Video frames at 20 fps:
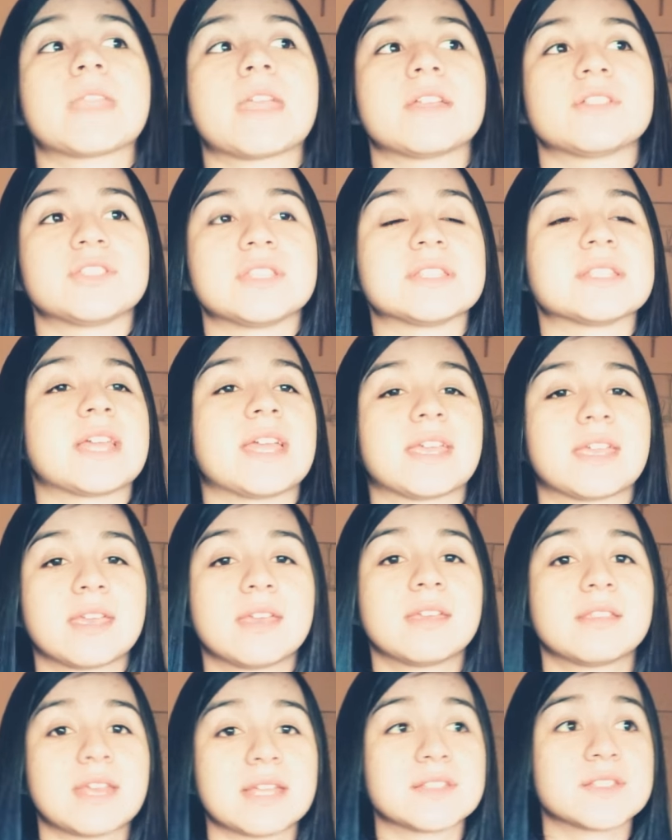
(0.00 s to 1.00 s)
she's like,
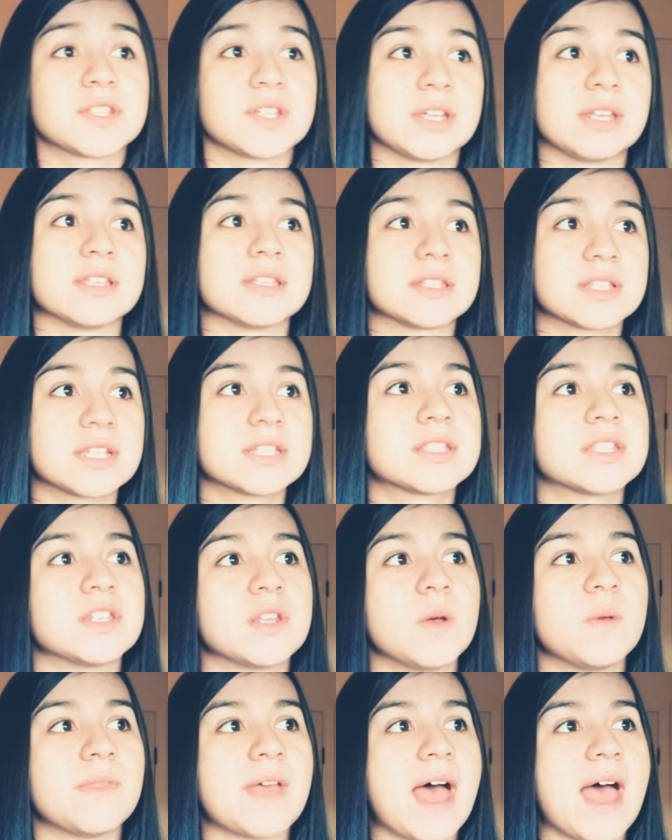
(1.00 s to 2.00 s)
that's good. It's good to
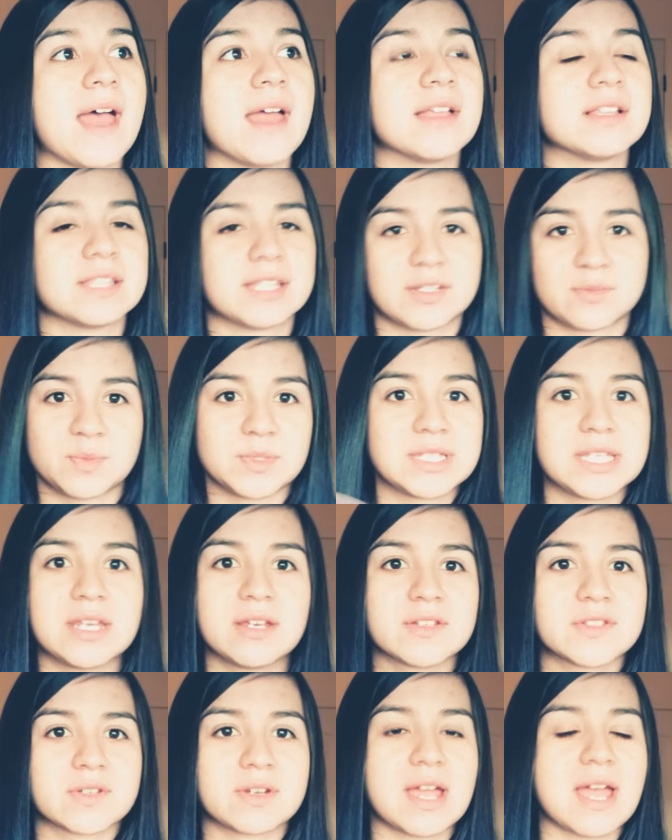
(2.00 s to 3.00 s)
know that. And like, with
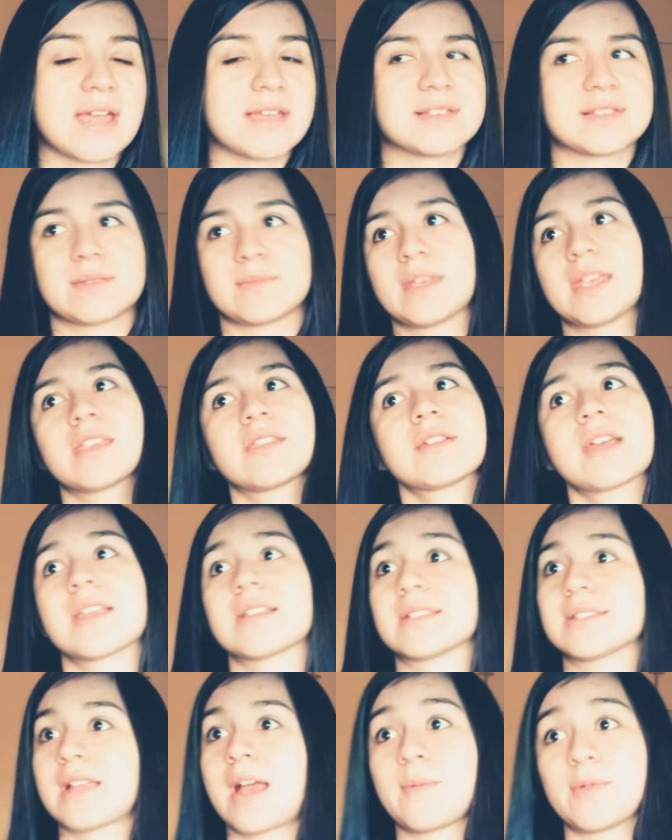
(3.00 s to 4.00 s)
tears in her eyes, I'm like, you
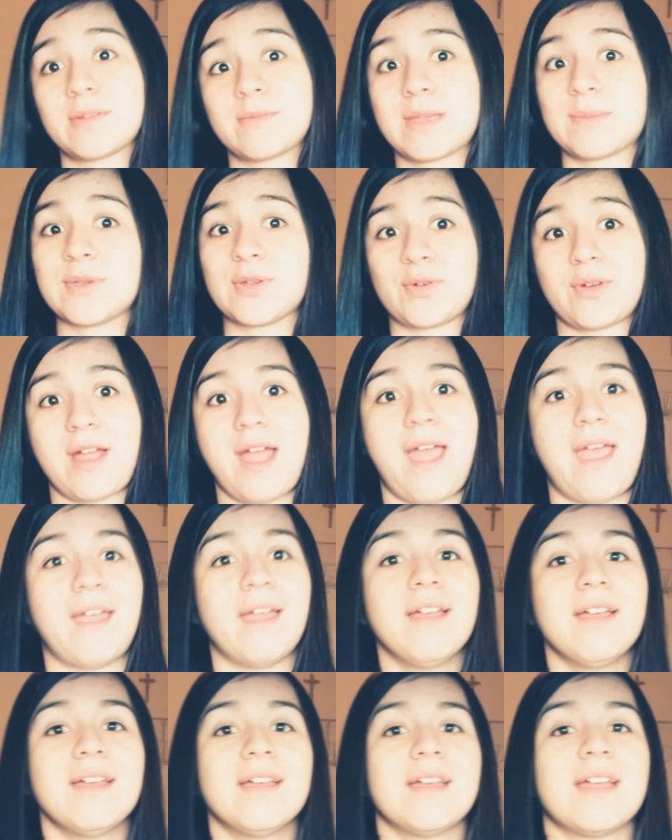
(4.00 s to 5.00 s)
gotta stop. You're gonna make me cry.